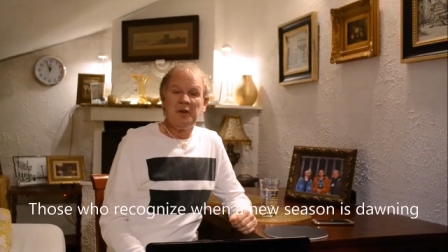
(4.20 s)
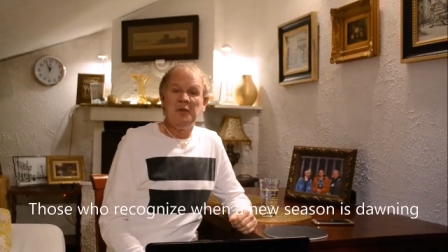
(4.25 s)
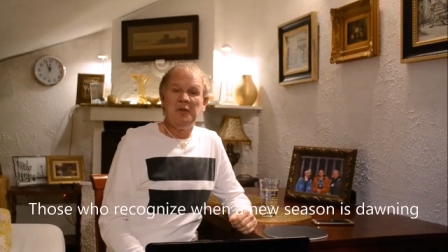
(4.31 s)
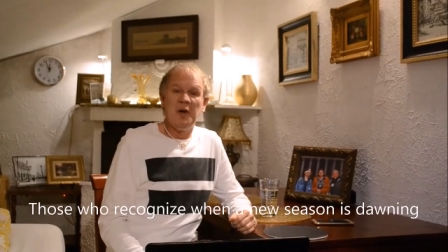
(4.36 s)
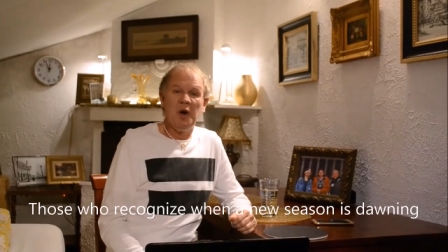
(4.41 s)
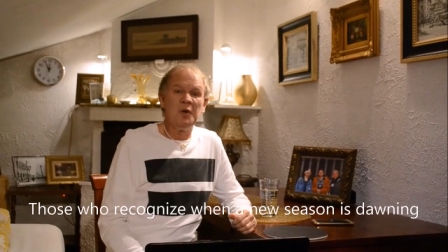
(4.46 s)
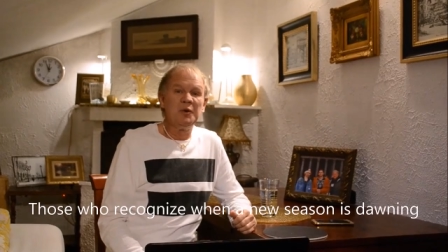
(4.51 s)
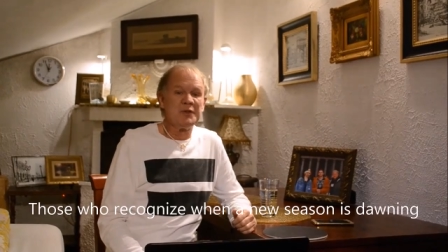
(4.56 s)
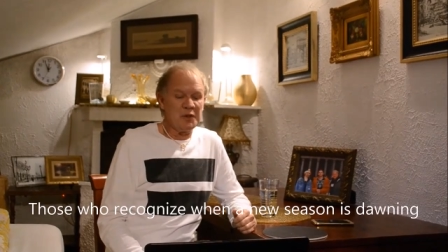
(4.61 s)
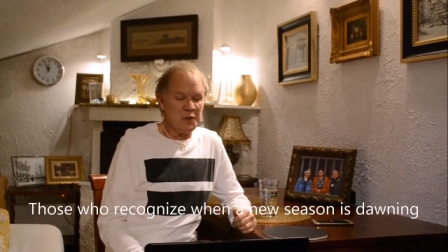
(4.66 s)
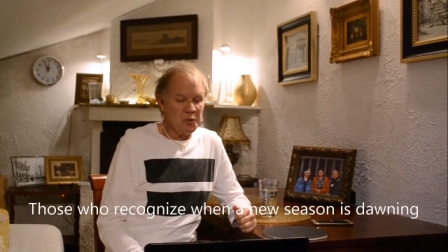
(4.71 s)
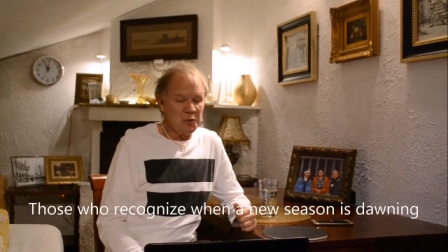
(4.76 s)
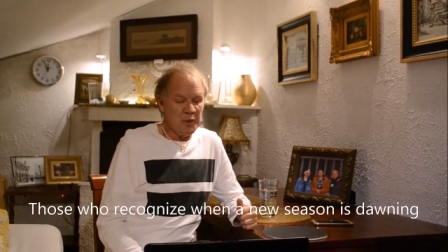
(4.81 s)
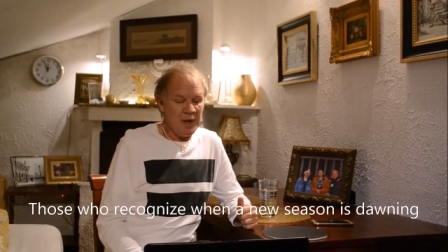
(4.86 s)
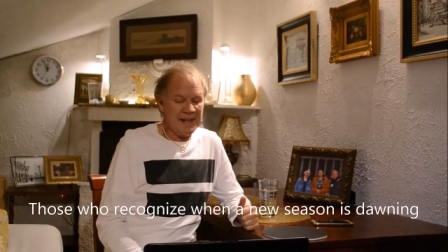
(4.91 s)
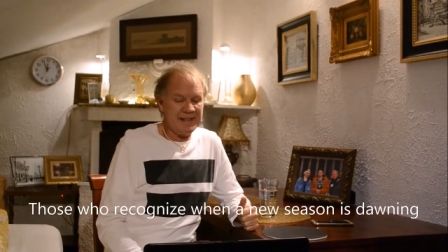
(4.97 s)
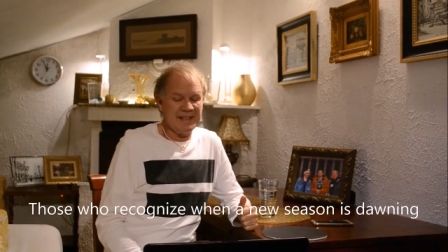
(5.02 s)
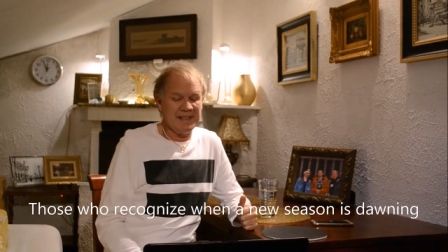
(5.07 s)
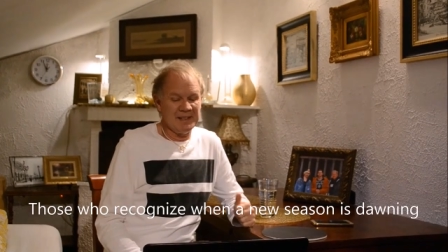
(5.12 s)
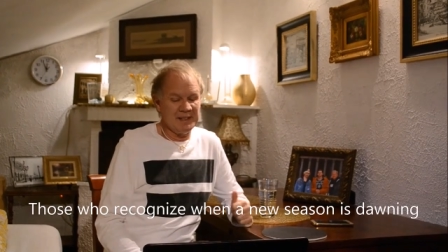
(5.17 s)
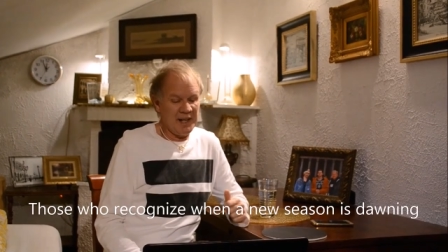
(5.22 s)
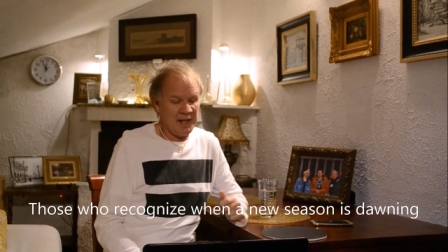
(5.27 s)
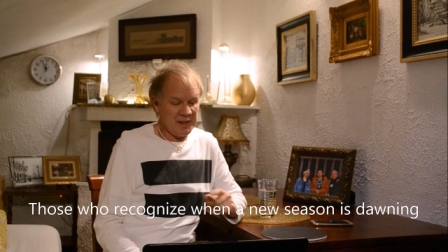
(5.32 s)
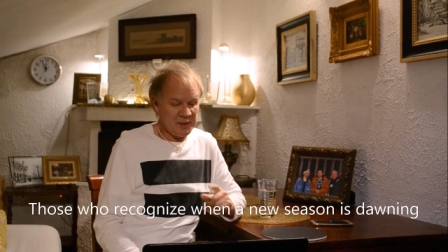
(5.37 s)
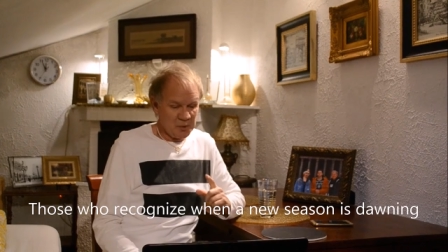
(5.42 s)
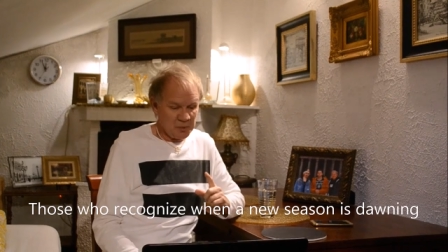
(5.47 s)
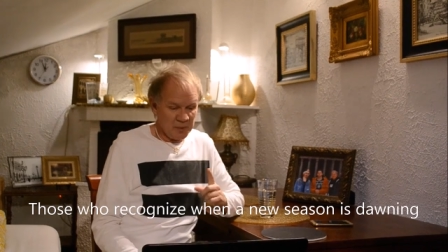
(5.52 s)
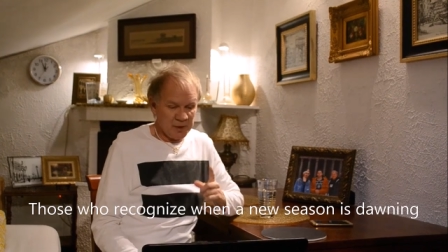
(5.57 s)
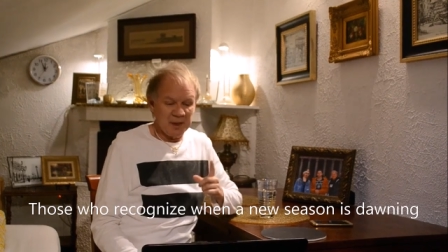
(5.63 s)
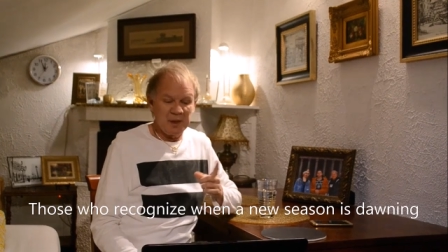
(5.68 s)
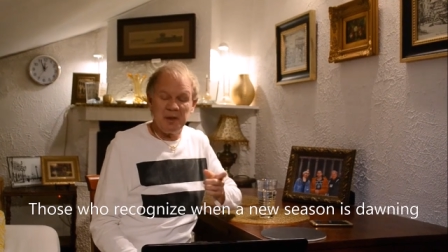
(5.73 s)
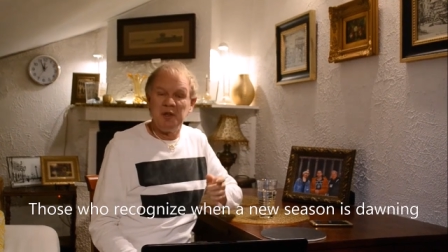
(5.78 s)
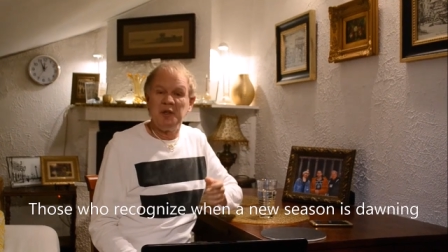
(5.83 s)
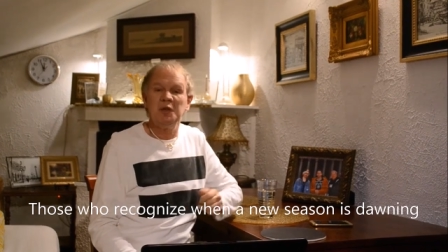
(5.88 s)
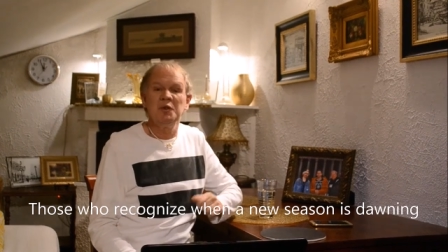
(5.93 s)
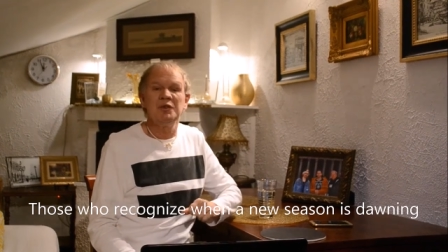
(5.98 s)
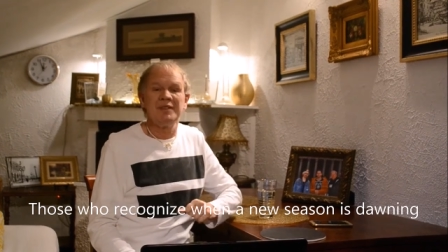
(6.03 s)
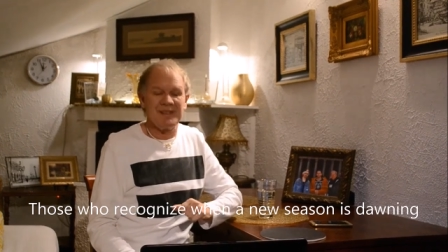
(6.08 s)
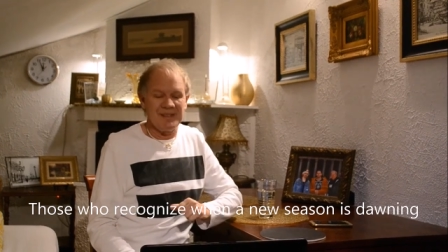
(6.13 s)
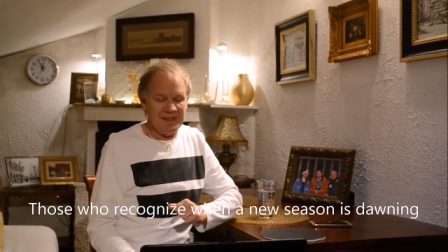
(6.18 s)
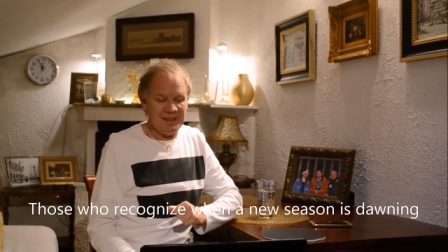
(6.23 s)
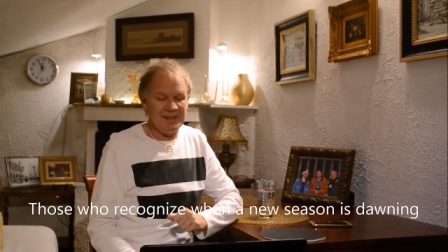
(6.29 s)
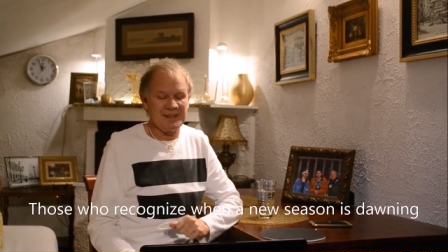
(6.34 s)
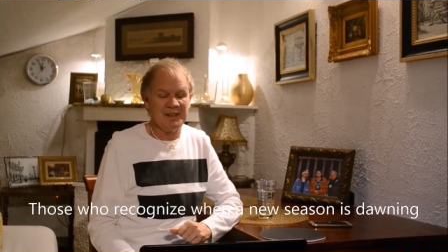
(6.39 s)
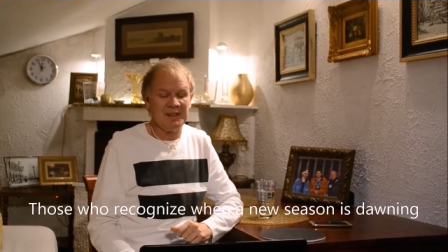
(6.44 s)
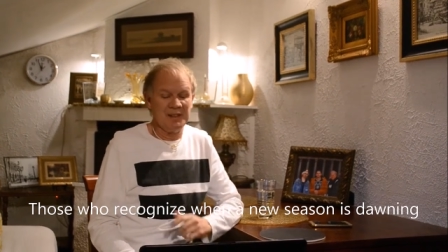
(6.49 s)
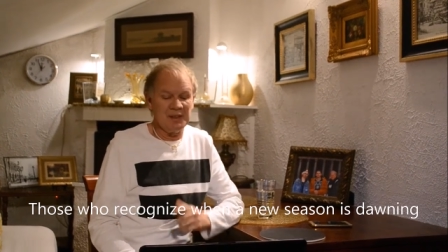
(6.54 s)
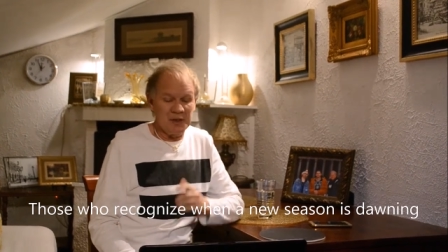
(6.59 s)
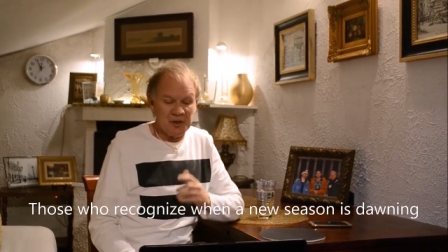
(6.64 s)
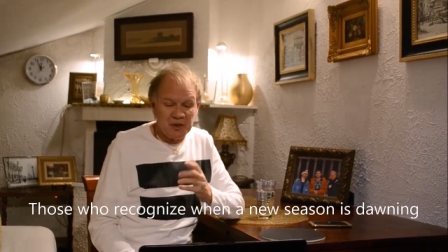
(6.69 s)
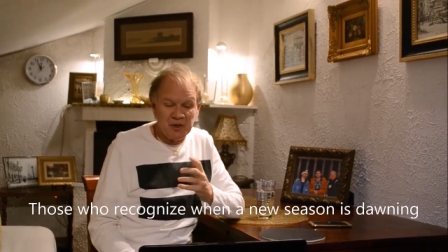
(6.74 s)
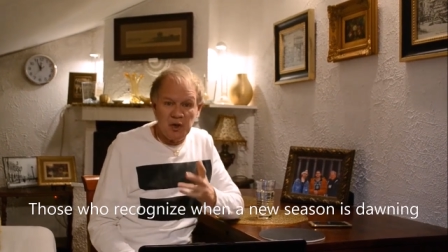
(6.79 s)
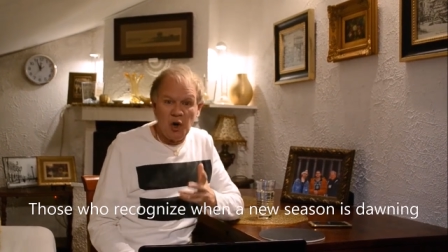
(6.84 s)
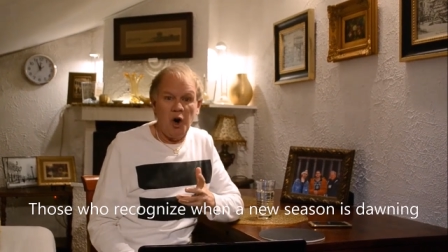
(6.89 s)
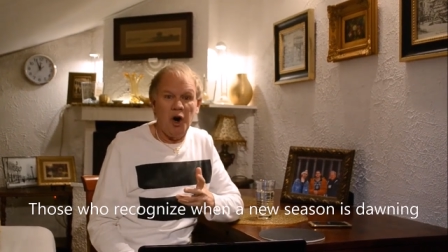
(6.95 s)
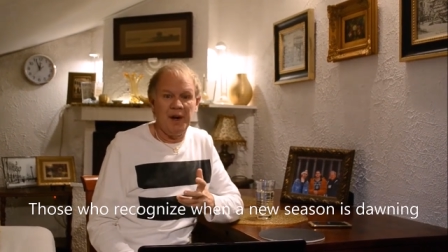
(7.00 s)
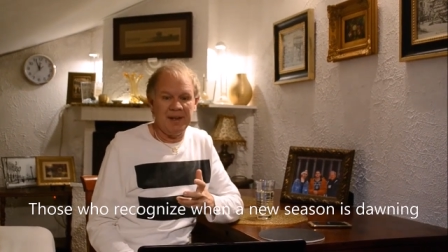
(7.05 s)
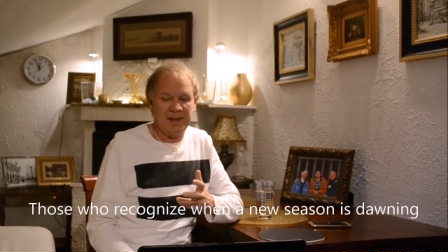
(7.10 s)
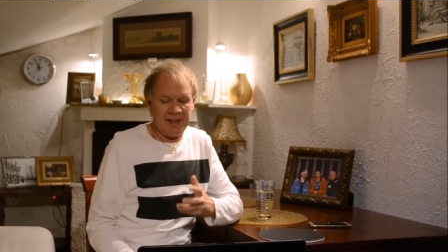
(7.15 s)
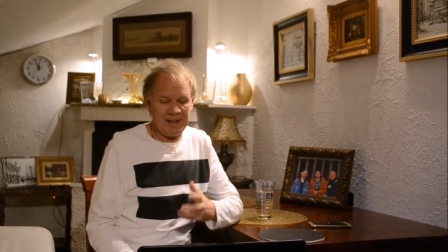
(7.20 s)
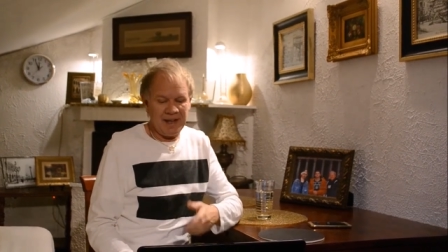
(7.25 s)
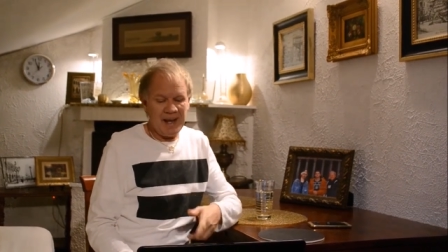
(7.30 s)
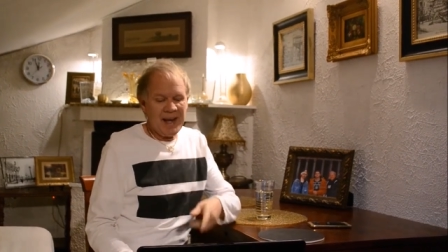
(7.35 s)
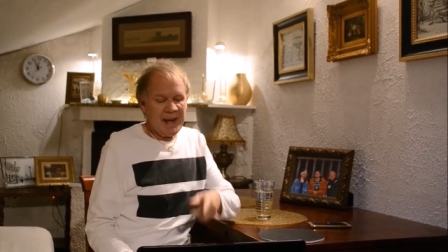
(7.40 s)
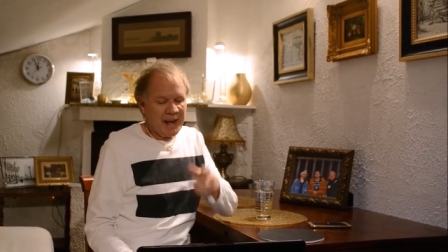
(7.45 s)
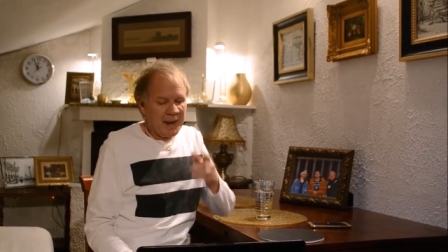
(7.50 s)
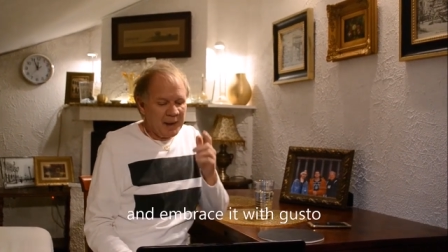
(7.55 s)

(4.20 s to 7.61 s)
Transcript: those who recognize when a new season is dawning